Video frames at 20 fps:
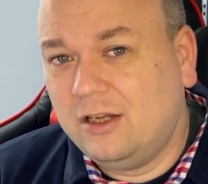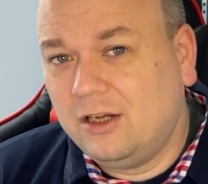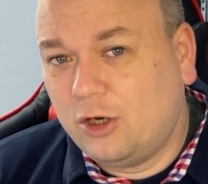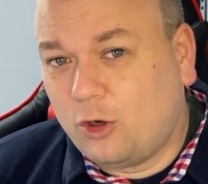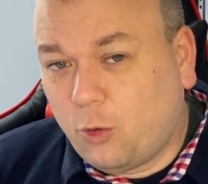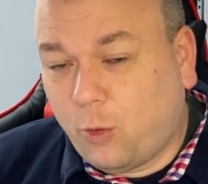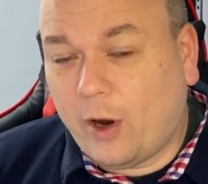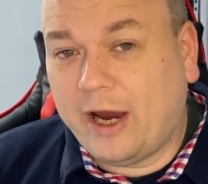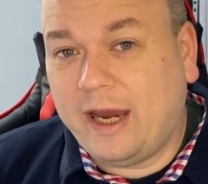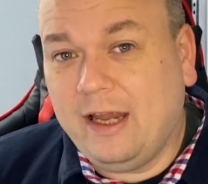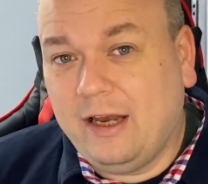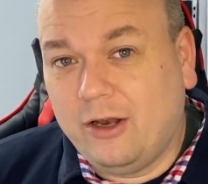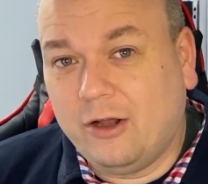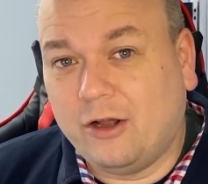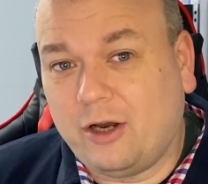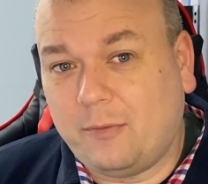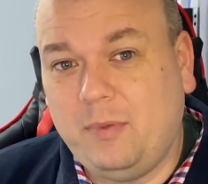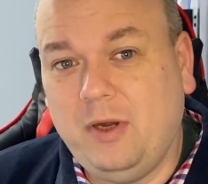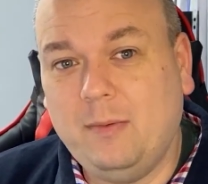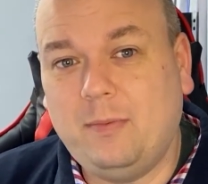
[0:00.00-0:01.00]
quite a
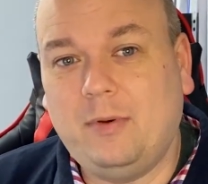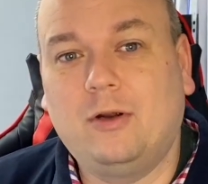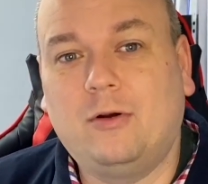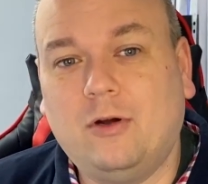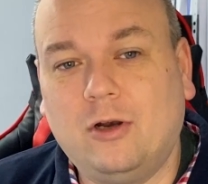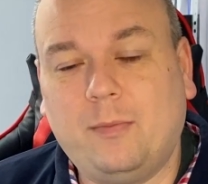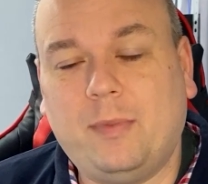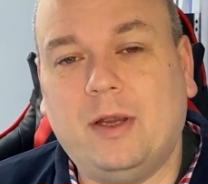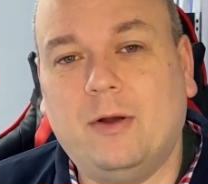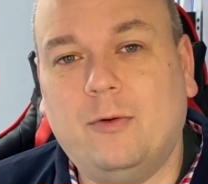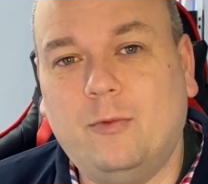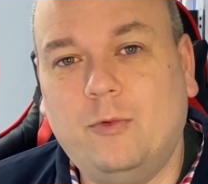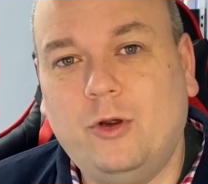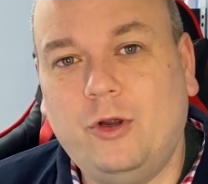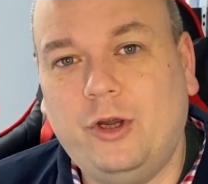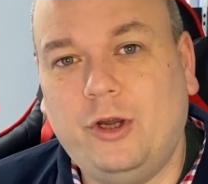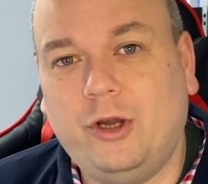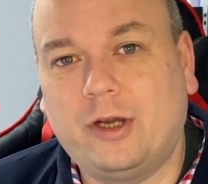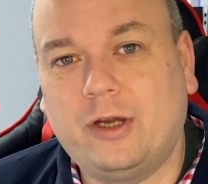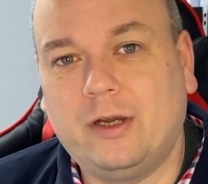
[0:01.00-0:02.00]
lot of people are going to be at
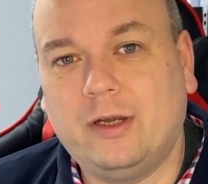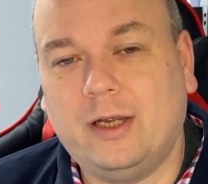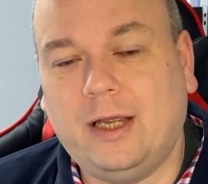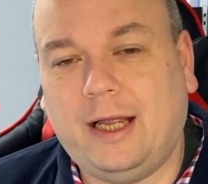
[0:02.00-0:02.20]
work